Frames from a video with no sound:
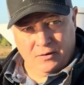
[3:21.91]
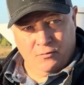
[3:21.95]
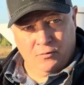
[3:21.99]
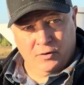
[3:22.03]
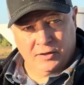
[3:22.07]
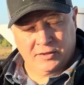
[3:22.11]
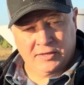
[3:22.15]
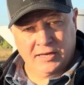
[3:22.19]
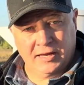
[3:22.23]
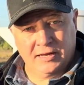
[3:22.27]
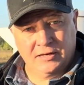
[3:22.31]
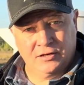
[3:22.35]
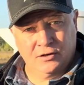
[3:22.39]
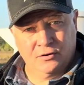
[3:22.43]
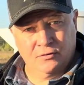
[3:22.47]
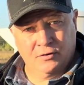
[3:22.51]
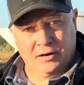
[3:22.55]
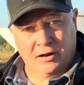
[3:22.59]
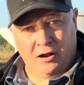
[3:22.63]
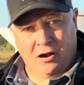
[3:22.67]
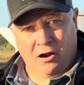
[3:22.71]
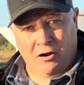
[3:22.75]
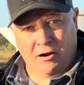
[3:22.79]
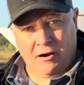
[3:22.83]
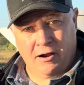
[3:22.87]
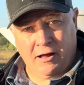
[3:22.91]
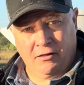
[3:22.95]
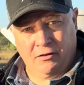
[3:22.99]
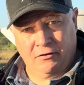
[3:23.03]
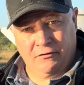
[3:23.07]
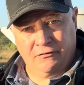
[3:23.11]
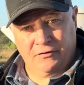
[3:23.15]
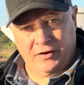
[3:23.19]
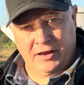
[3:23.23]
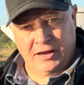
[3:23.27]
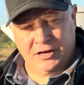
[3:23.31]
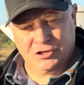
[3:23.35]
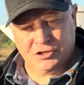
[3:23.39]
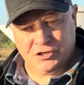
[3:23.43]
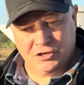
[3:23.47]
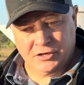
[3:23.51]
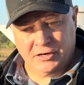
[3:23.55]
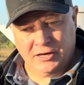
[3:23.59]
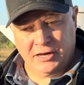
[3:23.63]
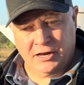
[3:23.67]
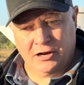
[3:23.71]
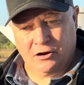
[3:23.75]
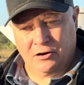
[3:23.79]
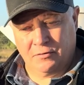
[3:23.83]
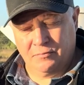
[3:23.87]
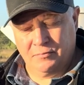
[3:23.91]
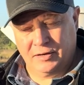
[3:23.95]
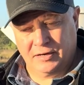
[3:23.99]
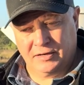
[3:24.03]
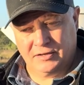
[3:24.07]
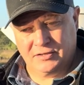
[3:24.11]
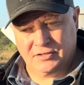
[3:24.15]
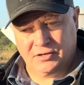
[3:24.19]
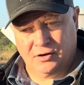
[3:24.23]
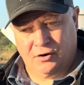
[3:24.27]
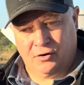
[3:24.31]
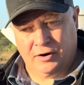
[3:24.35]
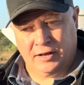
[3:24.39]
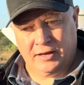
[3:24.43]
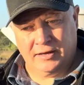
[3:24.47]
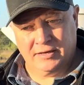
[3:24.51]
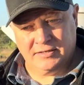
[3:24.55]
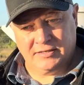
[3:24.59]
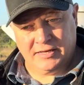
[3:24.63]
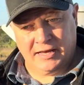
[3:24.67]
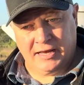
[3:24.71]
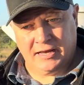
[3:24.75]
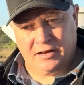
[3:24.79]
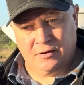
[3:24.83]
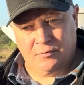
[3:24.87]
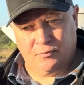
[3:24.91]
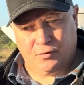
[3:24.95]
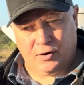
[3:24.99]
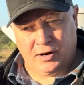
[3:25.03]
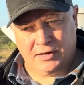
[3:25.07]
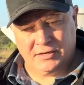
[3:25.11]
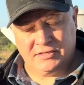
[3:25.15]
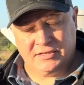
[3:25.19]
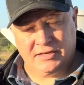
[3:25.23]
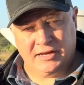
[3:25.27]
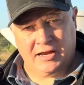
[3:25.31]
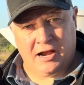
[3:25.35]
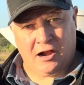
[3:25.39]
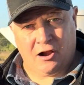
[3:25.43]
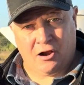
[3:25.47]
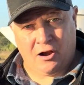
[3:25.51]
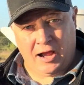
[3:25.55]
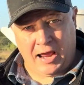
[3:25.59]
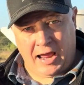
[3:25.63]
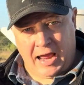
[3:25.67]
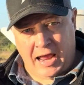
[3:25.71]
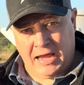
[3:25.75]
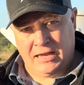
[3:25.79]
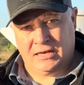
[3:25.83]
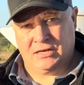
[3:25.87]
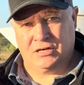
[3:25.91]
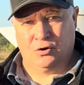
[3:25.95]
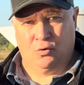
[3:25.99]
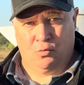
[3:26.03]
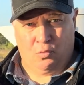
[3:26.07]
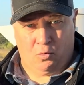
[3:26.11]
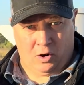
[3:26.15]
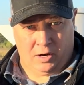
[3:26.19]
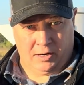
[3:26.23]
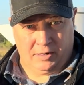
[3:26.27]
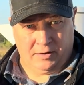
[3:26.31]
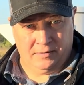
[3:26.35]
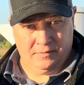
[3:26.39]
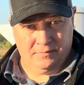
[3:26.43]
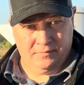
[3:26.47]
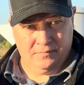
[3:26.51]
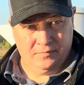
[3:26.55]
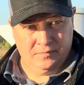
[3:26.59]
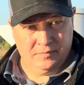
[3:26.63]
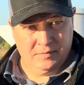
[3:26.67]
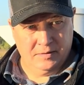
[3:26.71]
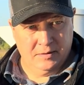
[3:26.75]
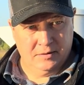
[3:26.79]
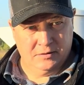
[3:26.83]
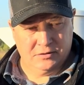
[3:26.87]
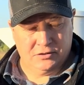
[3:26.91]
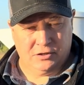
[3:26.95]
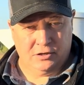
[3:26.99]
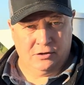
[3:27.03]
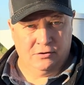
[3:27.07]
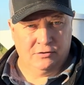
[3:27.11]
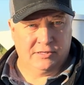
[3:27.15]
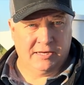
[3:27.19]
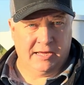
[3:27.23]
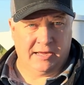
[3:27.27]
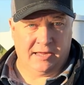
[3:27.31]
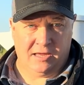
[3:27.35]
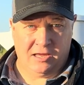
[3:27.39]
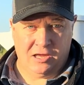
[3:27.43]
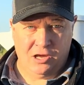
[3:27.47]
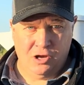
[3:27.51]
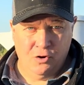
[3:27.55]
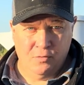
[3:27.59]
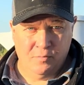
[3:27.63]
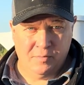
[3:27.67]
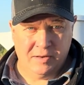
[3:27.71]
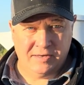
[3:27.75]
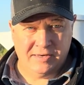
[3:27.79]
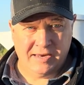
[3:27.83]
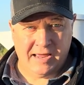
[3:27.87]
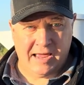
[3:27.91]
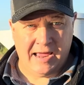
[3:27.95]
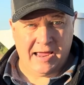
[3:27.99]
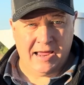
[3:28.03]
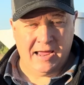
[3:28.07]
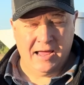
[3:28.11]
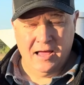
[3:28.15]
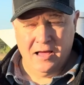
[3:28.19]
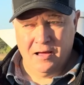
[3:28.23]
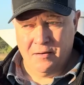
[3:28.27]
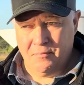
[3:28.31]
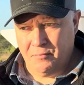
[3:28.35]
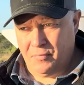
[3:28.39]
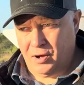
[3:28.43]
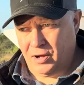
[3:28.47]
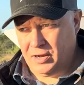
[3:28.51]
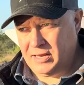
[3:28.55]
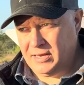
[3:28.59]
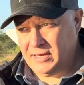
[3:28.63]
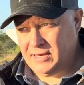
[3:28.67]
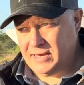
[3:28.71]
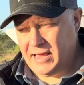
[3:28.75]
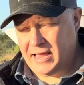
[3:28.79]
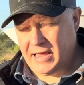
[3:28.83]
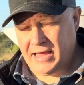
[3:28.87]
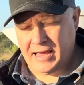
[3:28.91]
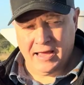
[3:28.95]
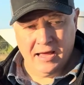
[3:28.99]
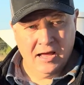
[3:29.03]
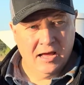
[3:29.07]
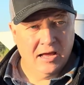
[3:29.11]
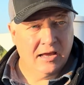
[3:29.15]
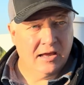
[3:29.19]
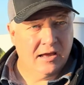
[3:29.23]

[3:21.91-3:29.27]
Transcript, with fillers: What they do at our elevation here in Minnesota is they compress the air 8 to 1. So you take a humid day, muggy day.